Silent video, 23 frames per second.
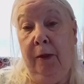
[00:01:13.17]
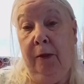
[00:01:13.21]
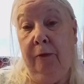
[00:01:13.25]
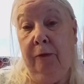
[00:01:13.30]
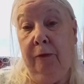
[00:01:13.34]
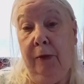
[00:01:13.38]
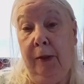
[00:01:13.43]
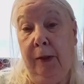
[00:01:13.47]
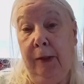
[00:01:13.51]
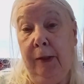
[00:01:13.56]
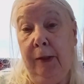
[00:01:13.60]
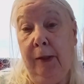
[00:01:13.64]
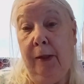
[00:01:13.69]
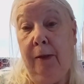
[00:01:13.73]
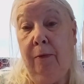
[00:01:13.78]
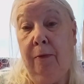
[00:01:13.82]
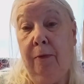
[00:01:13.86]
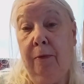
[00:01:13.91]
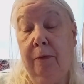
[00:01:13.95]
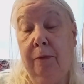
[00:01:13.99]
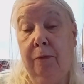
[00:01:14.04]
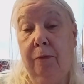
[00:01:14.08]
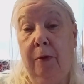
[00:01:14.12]
Then I
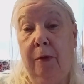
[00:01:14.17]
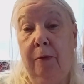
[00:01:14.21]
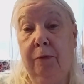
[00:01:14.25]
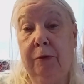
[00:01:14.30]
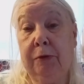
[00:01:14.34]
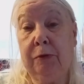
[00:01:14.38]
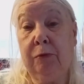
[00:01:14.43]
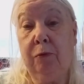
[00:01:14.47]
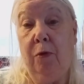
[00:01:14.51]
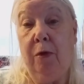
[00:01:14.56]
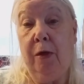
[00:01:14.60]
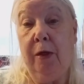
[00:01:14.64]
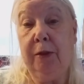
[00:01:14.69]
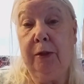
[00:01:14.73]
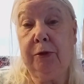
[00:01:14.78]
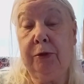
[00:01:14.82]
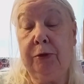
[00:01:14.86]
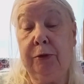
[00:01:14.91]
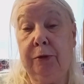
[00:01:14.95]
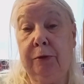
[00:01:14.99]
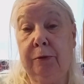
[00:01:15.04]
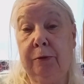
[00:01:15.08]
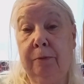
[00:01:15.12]
was
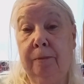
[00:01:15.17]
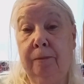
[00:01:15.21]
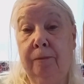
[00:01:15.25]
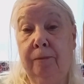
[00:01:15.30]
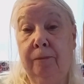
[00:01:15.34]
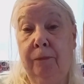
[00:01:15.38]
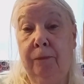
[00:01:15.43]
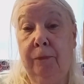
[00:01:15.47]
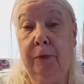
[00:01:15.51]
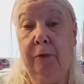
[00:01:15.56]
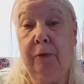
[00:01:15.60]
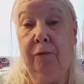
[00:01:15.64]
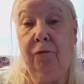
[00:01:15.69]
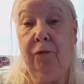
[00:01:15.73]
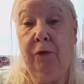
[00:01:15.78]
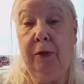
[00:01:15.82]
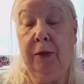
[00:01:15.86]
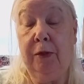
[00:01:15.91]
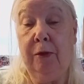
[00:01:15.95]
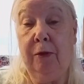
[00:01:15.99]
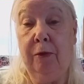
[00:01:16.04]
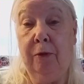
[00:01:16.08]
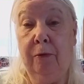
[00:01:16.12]
watching the
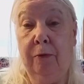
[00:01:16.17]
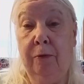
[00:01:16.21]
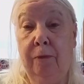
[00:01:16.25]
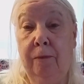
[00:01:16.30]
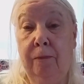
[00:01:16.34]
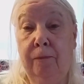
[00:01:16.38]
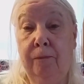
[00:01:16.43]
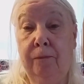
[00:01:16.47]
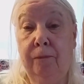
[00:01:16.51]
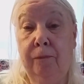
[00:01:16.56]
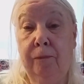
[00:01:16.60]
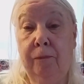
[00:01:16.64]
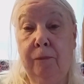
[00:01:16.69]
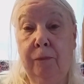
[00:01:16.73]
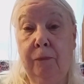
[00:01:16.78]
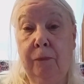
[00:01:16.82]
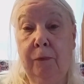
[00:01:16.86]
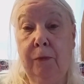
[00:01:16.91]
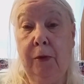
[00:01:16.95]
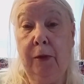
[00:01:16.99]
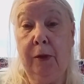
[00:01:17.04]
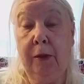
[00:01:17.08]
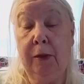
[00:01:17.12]
video,
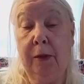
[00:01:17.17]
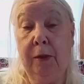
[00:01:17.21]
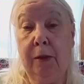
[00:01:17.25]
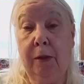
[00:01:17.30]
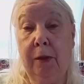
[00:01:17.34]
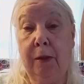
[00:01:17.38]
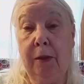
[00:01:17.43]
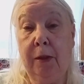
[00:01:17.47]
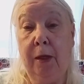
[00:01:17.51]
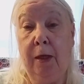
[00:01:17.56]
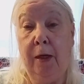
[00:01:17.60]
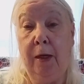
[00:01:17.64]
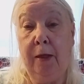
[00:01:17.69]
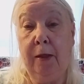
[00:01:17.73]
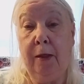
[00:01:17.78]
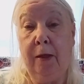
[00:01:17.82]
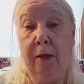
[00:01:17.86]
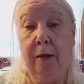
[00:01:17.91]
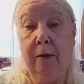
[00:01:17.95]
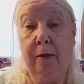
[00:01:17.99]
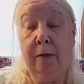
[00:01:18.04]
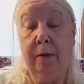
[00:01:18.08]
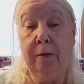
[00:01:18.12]
and I
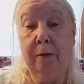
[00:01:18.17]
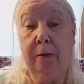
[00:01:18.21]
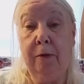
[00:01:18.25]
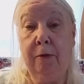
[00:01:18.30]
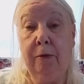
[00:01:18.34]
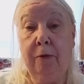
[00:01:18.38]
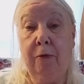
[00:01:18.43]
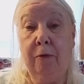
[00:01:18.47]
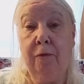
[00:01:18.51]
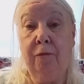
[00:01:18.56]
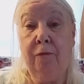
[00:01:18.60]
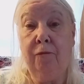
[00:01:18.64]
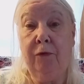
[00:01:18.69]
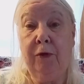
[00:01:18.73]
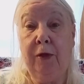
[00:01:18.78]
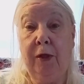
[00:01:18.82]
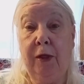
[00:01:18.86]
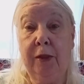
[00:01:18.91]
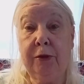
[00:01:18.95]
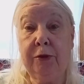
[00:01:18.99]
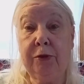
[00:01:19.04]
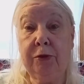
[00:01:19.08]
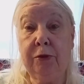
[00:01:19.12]
got a
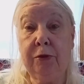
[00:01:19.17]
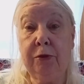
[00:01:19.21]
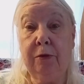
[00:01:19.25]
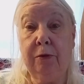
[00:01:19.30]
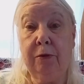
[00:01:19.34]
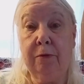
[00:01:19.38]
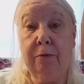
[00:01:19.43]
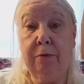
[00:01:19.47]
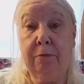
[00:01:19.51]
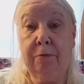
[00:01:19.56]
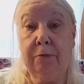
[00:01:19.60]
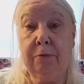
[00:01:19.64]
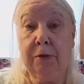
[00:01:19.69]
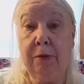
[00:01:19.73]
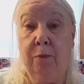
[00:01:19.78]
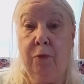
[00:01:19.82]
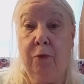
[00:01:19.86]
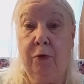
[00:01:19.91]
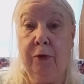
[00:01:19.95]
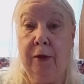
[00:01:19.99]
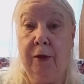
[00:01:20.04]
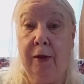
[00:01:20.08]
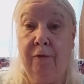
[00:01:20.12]
notification that
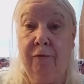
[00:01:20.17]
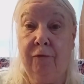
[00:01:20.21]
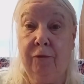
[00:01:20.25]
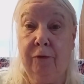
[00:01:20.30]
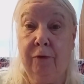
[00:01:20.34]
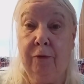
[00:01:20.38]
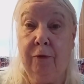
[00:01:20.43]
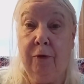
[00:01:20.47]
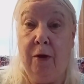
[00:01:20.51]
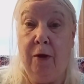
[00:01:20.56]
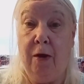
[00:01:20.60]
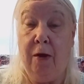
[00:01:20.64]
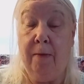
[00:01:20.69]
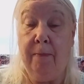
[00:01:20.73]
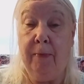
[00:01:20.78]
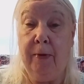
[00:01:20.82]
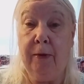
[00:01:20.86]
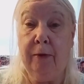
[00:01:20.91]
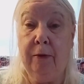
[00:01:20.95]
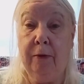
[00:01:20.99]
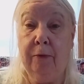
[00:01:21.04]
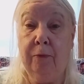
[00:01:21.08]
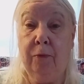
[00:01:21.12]
someone left a
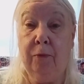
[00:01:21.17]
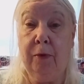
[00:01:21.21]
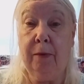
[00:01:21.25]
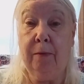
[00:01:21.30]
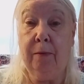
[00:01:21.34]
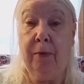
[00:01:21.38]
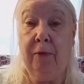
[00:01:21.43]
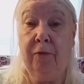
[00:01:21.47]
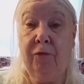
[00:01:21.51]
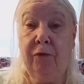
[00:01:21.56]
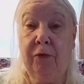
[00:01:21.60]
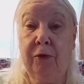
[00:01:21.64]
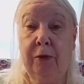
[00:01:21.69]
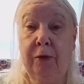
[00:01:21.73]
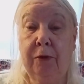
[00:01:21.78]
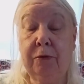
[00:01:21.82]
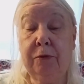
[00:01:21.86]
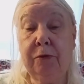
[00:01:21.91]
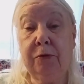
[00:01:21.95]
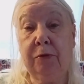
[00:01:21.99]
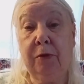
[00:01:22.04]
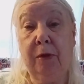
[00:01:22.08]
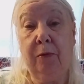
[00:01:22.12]
comment on one of my
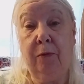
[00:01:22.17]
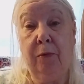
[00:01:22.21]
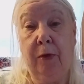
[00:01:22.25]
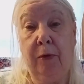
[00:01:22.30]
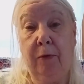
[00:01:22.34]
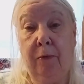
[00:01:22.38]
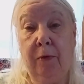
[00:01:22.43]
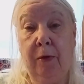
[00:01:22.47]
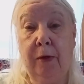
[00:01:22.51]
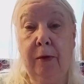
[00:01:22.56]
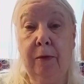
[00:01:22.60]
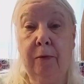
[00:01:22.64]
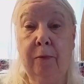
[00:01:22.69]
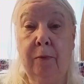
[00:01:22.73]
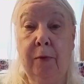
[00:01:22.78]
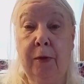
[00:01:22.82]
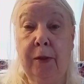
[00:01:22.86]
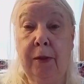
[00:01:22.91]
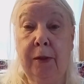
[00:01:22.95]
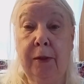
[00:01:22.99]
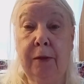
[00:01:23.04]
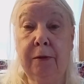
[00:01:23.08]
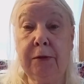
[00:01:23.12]
videos, so I went right
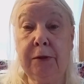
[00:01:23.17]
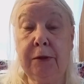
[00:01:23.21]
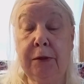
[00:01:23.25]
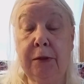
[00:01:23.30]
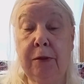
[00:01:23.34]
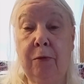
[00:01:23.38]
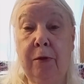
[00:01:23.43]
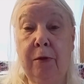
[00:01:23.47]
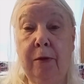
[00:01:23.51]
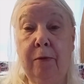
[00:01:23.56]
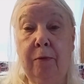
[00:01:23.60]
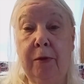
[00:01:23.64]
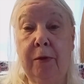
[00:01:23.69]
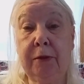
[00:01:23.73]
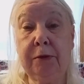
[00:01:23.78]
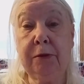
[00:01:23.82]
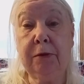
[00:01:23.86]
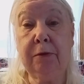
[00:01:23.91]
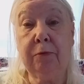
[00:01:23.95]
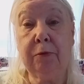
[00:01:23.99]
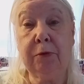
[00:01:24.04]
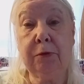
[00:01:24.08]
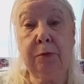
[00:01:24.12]
away to see what it was, and
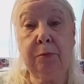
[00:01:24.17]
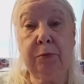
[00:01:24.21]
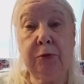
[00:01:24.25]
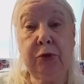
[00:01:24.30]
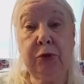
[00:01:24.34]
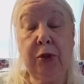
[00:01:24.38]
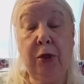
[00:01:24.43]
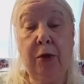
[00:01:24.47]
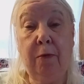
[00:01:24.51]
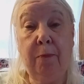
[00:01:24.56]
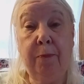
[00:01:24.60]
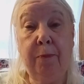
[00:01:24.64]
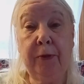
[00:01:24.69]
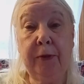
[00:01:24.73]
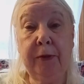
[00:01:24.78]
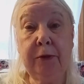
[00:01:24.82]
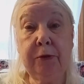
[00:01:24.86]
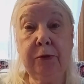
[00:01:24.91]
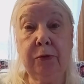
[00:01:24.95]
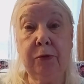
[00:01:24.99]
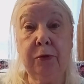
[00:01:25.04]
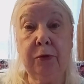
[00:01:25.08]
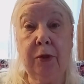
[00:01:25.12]
it was Michelle Plays
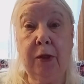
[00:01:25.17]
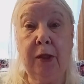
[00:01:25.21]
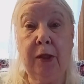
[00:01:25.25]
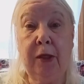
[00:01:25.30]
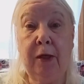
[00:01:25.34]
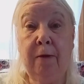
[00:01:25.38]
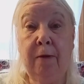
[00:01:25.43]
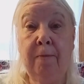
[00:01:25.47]
Hooky.